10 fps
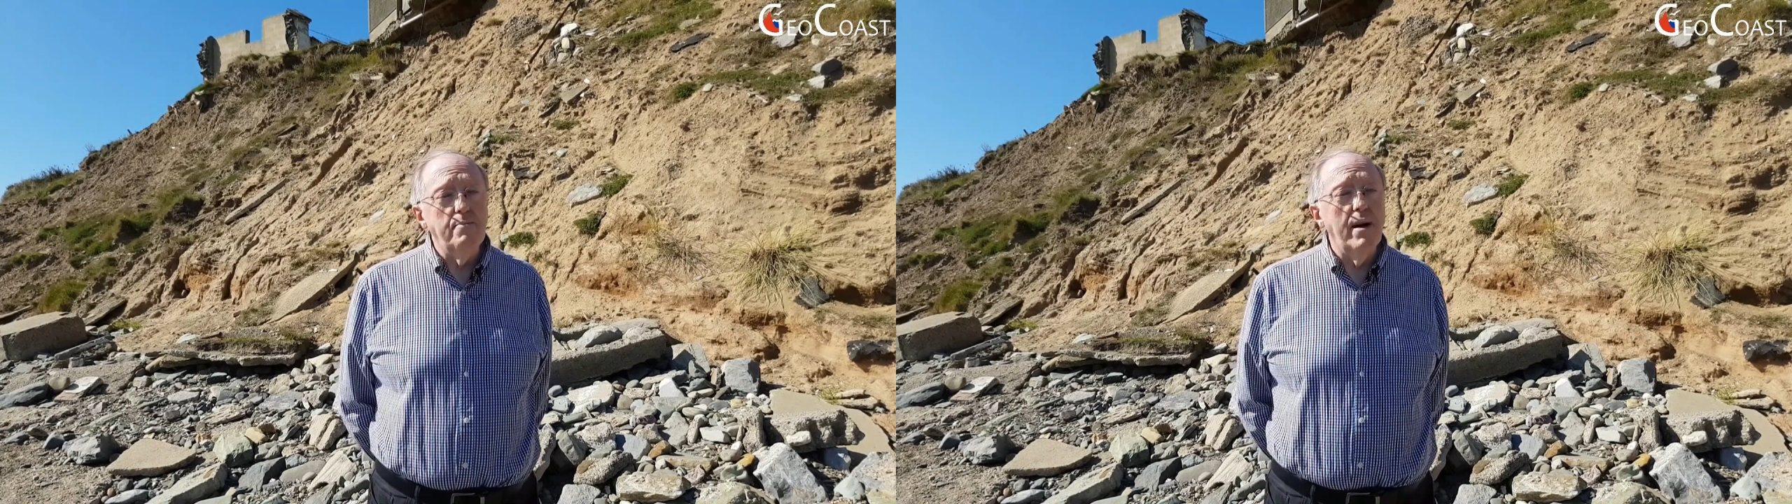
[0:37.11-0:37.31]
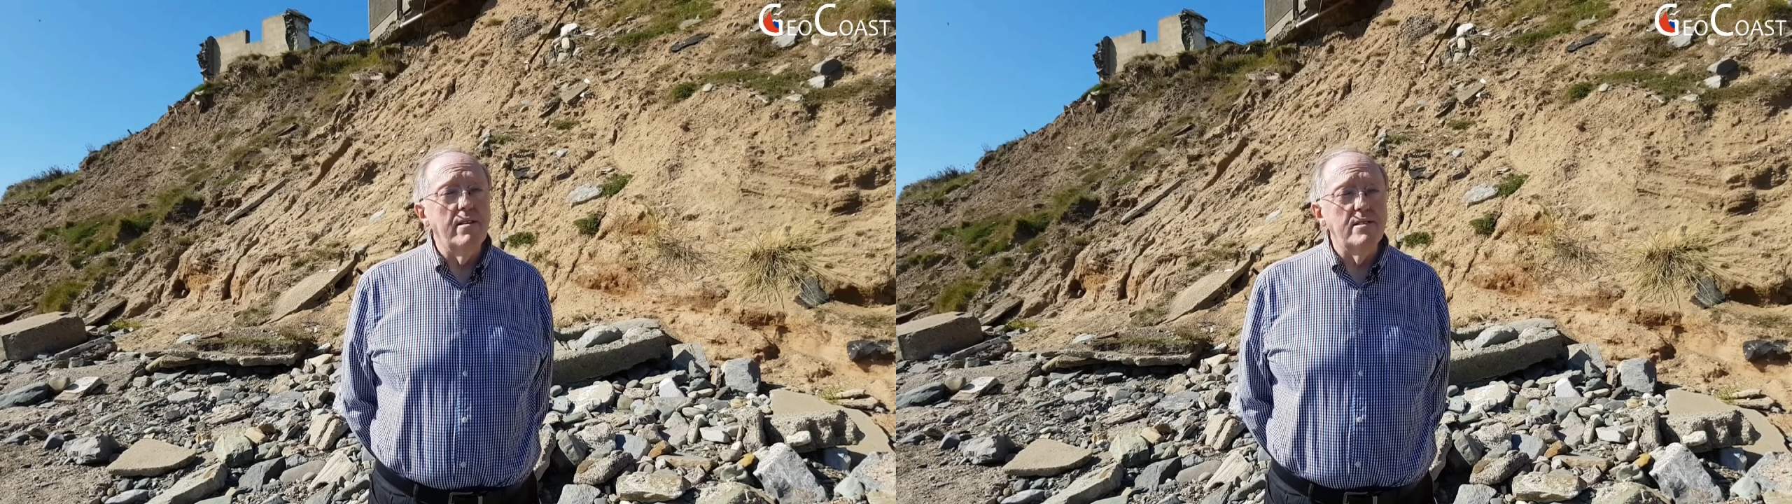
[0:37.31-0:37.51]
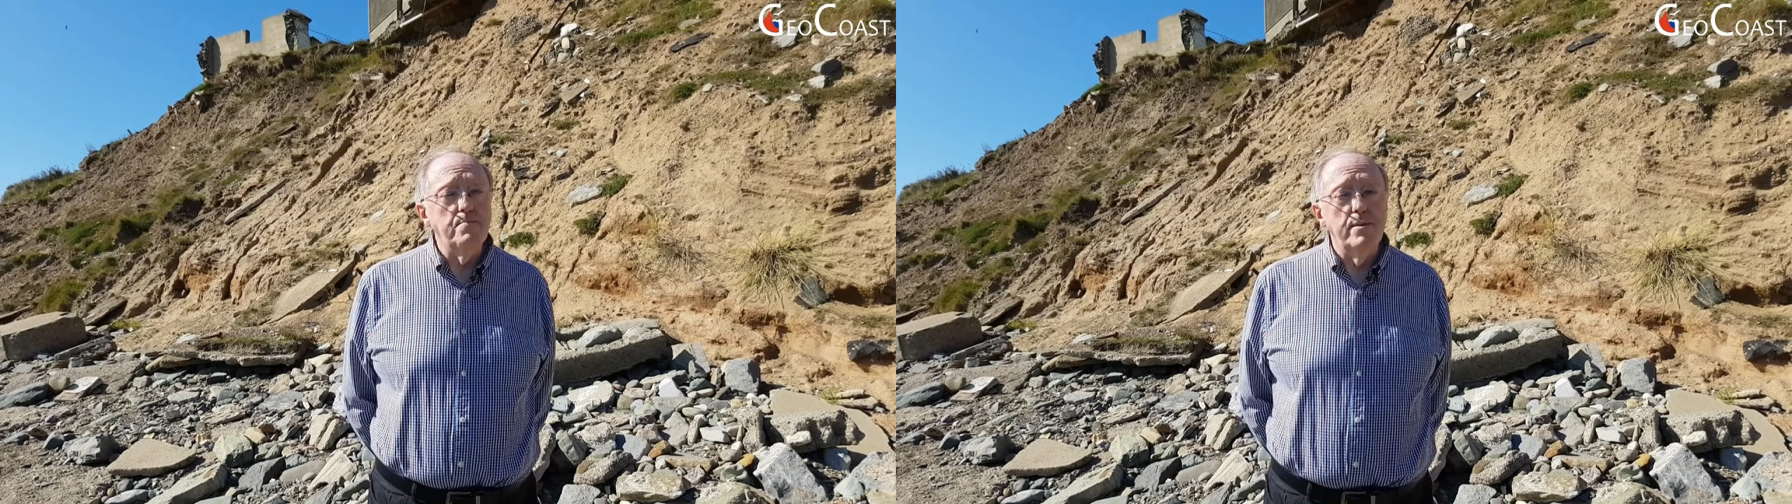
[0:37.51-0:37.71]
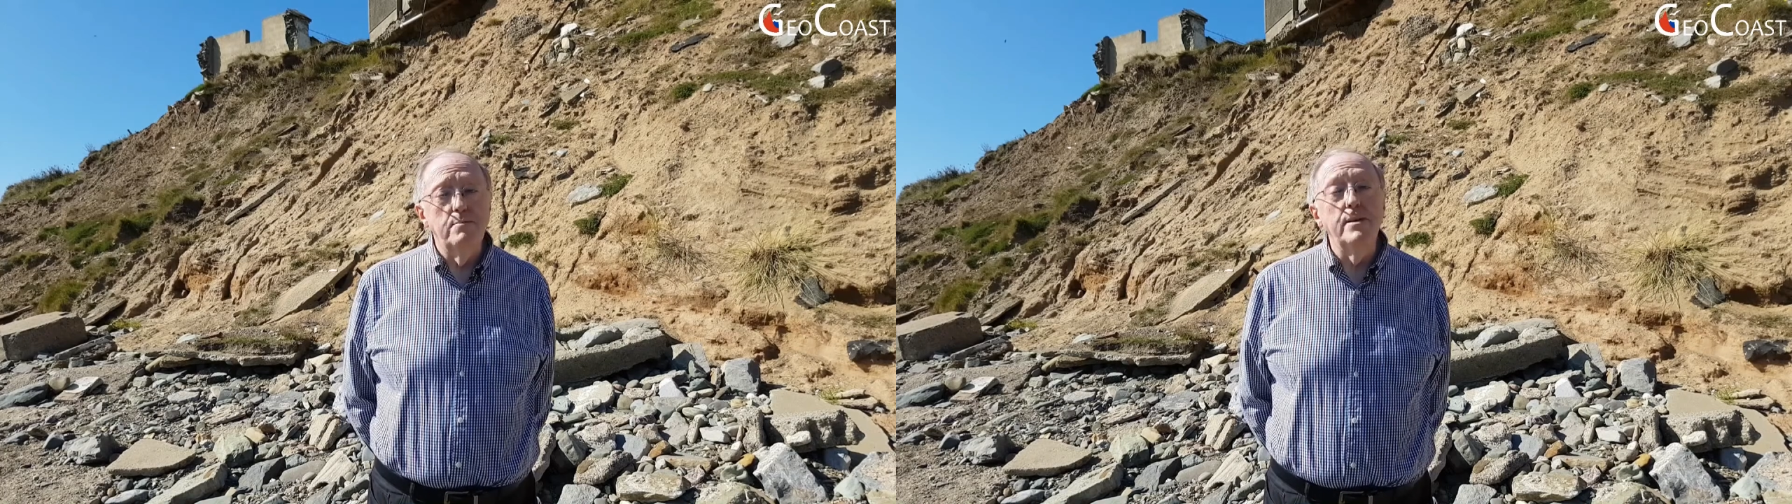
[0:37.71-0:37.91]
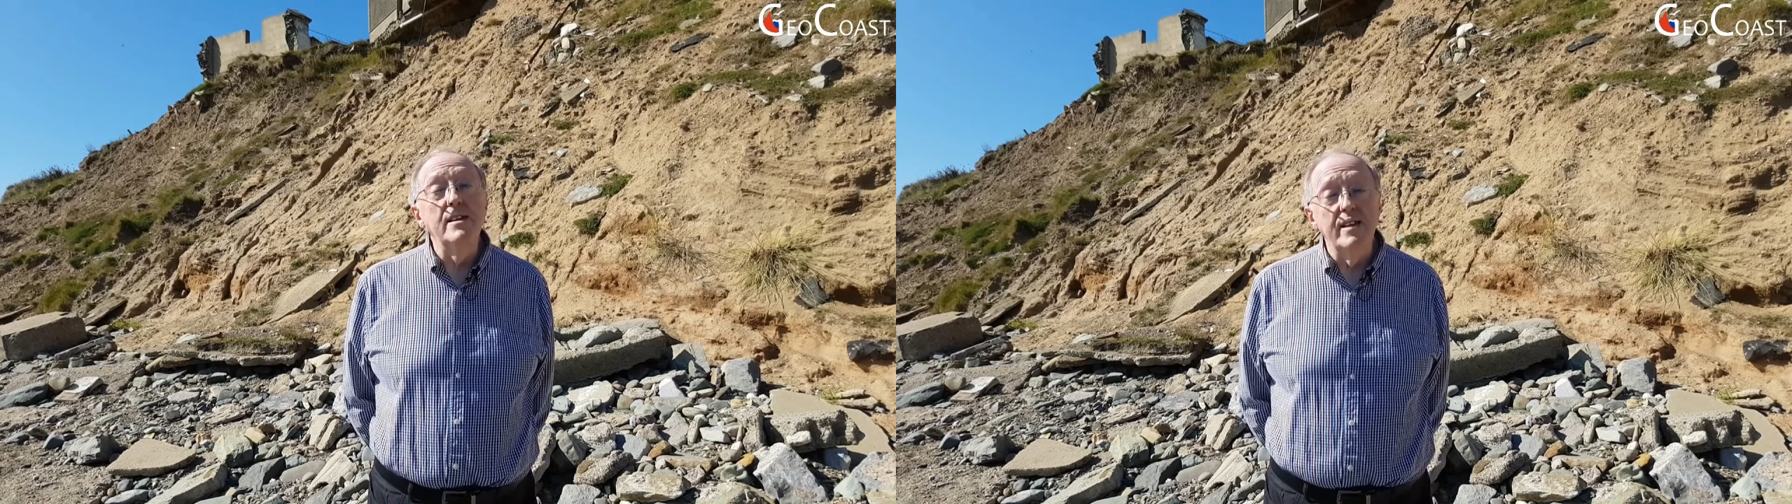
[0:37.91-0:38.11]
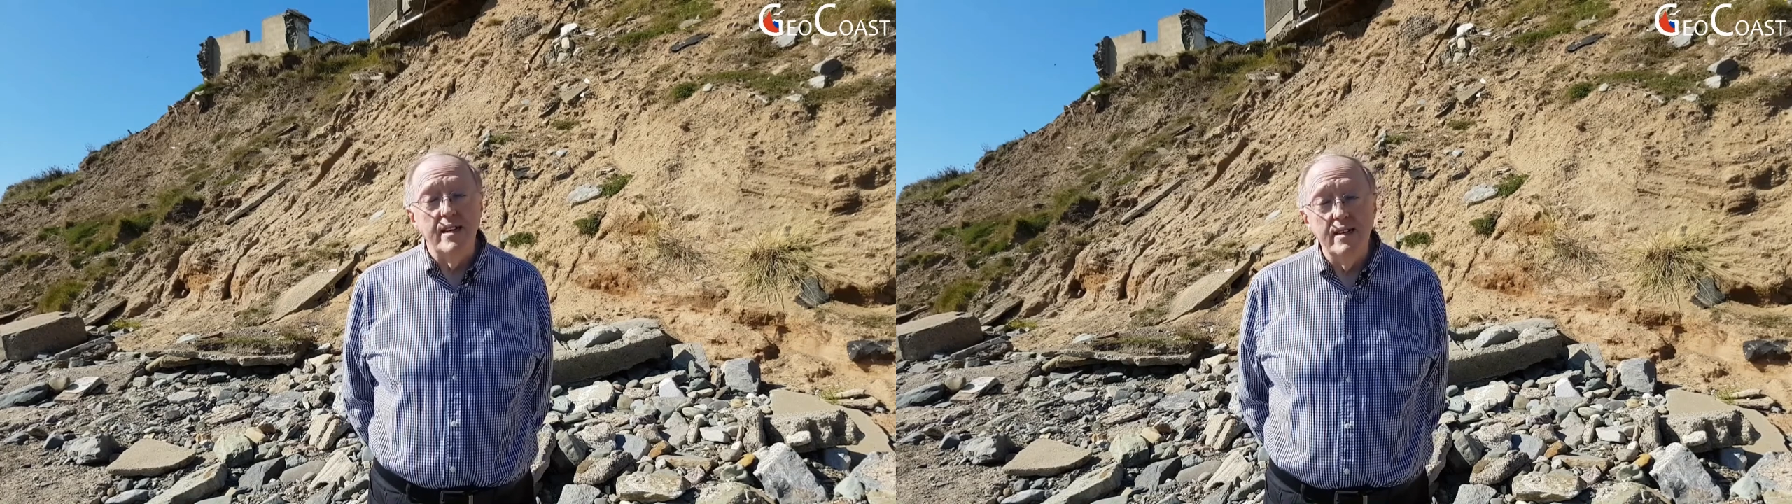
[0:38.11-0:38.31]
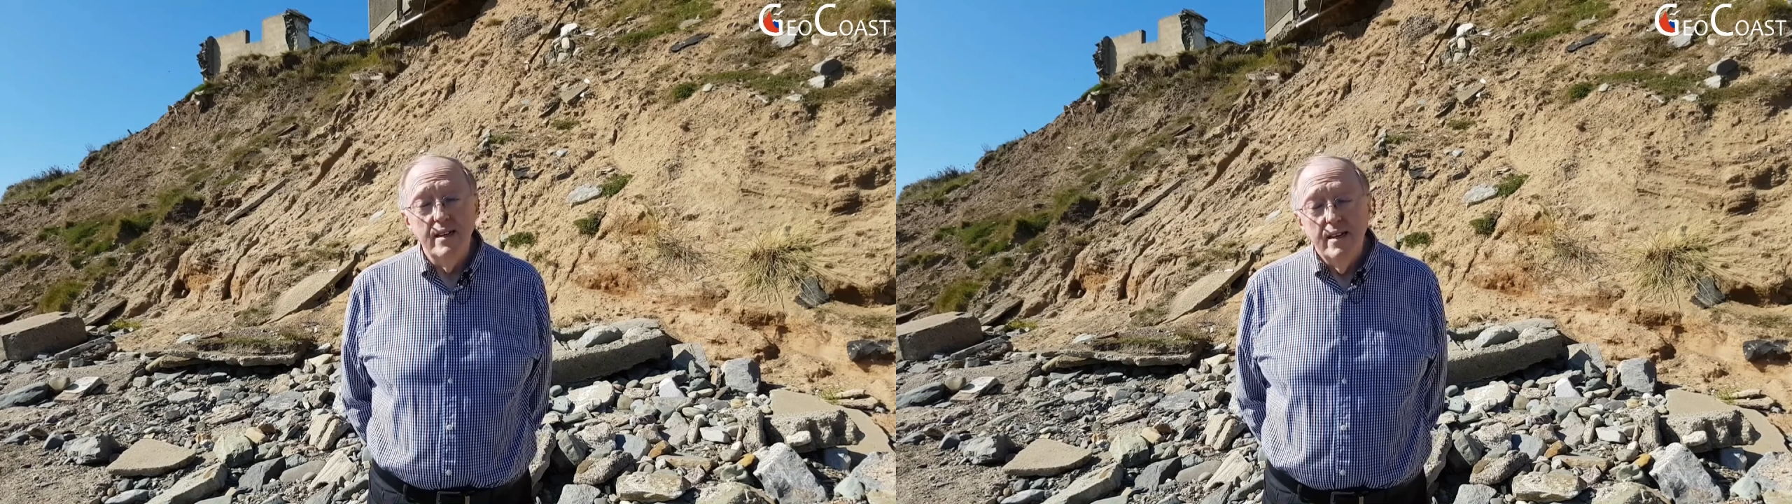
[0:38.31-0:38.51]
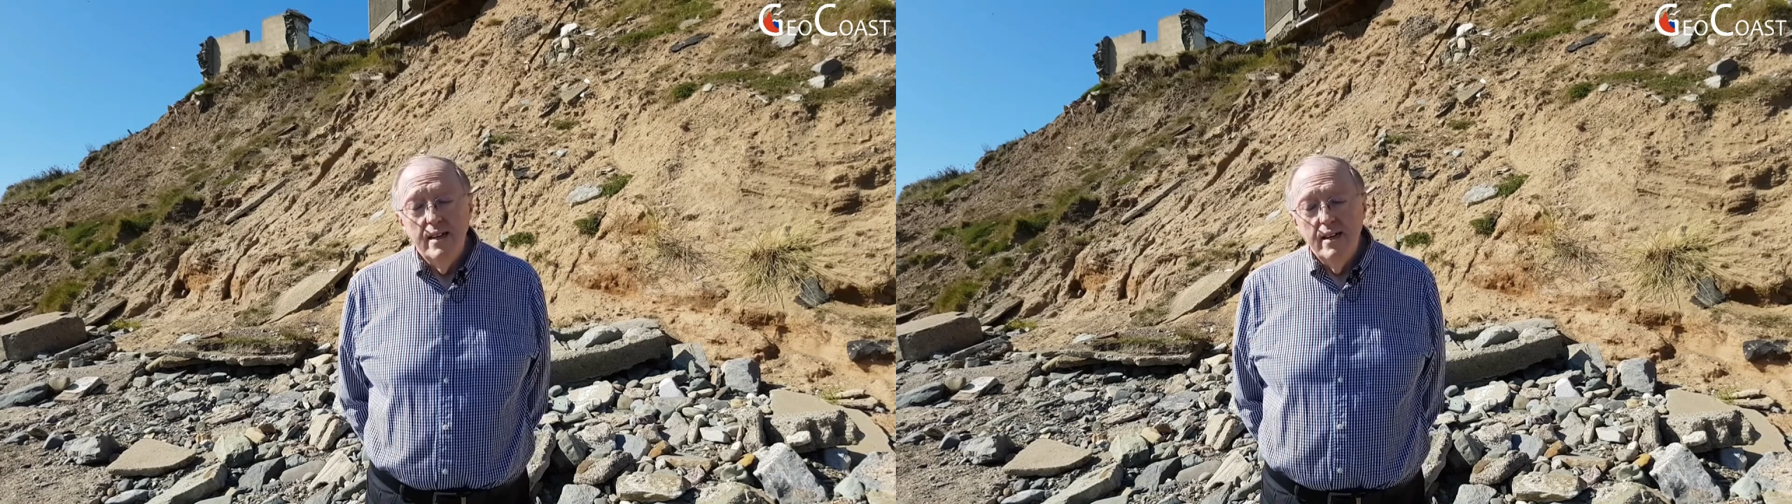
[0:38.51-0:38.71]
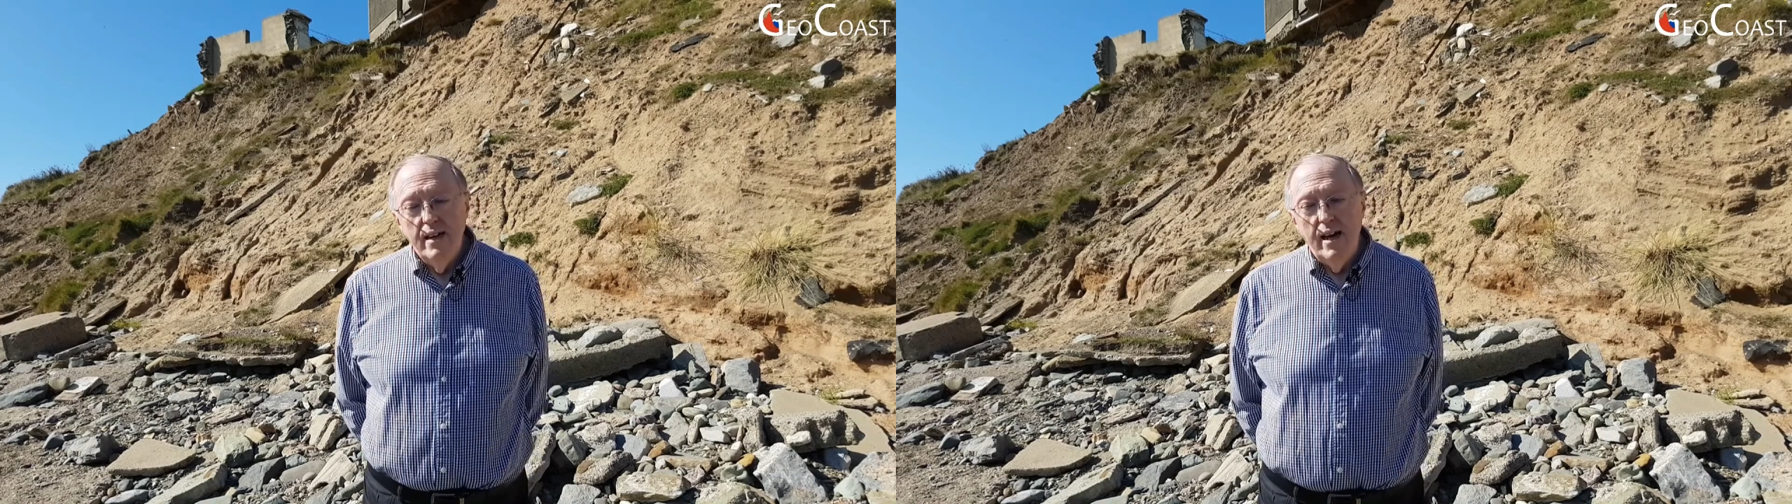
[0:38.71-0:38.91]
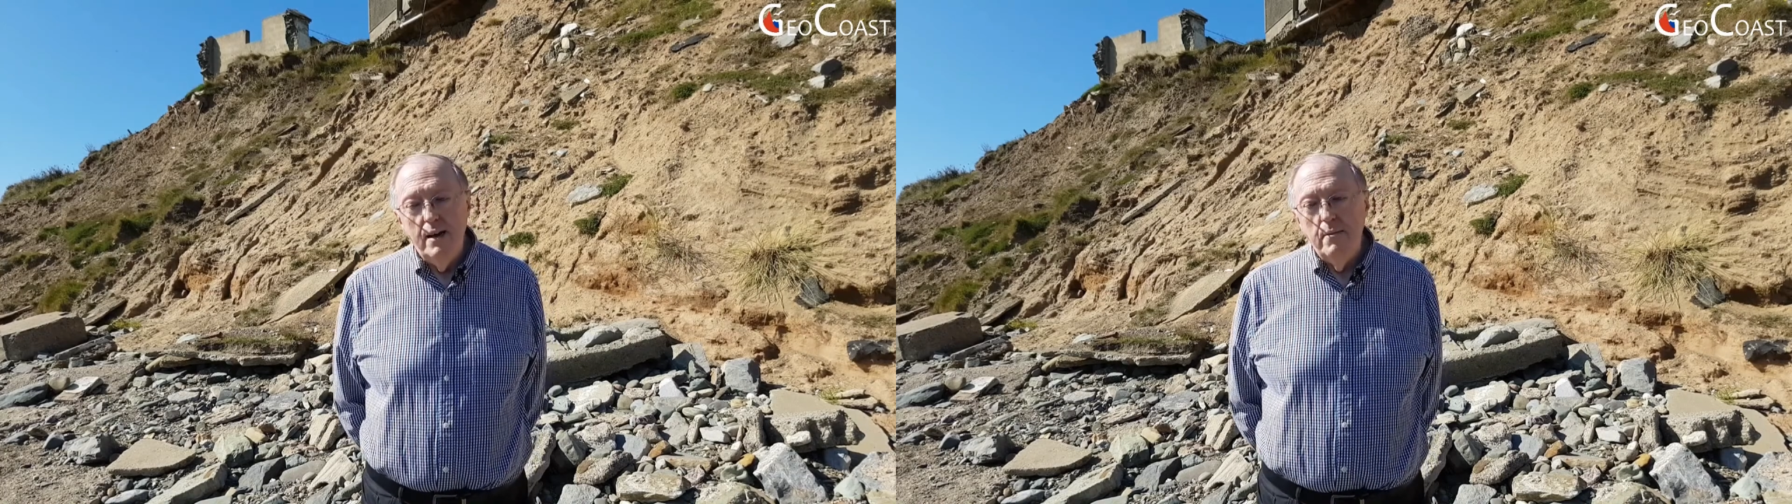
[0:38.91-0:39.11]
parts per billion,
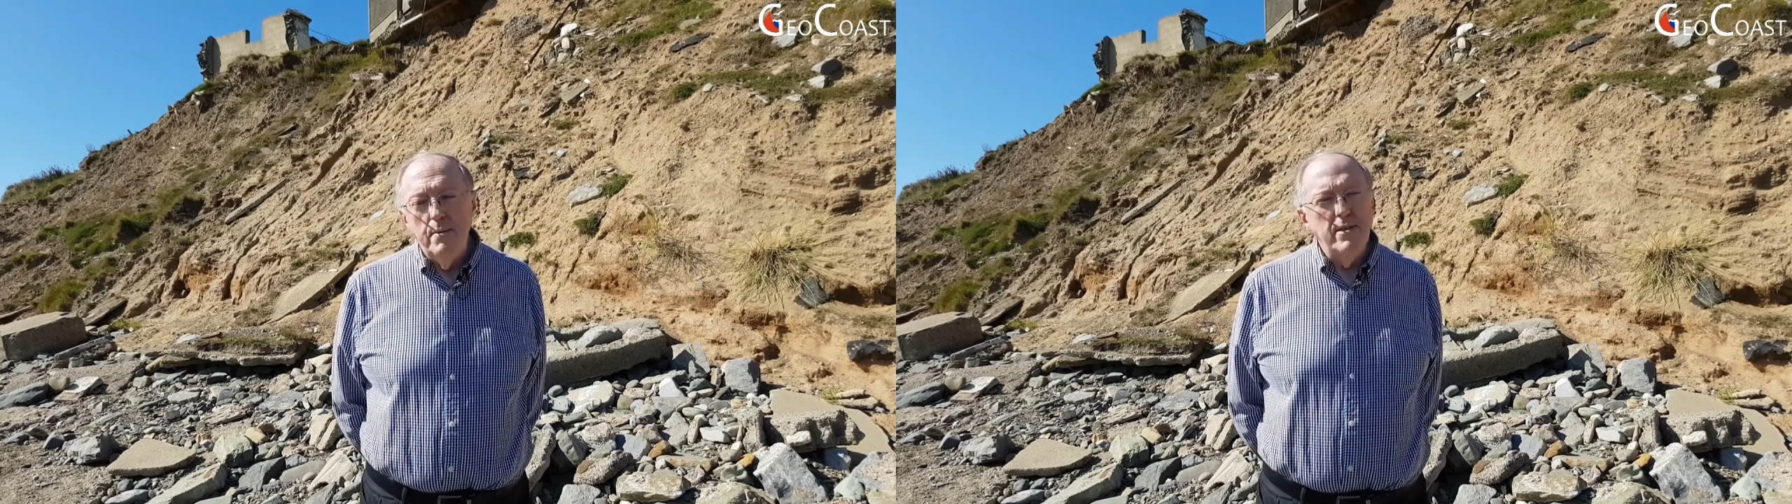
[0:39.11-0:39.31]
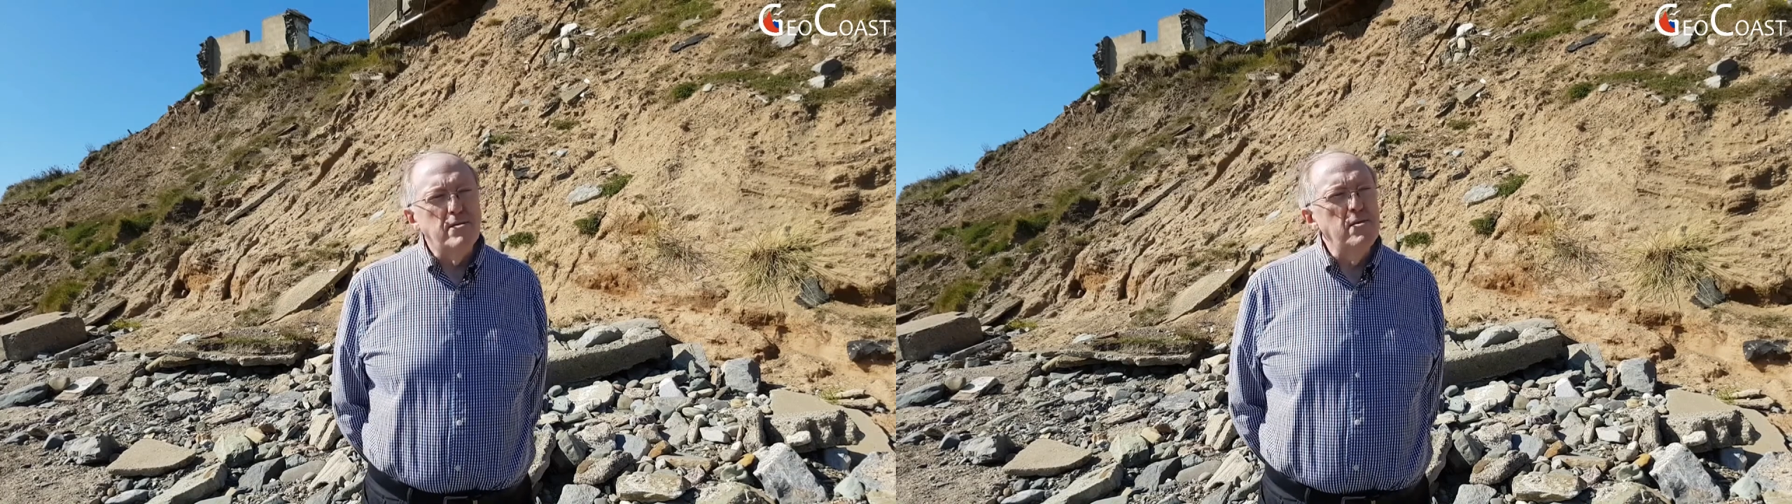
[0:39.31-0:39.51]
about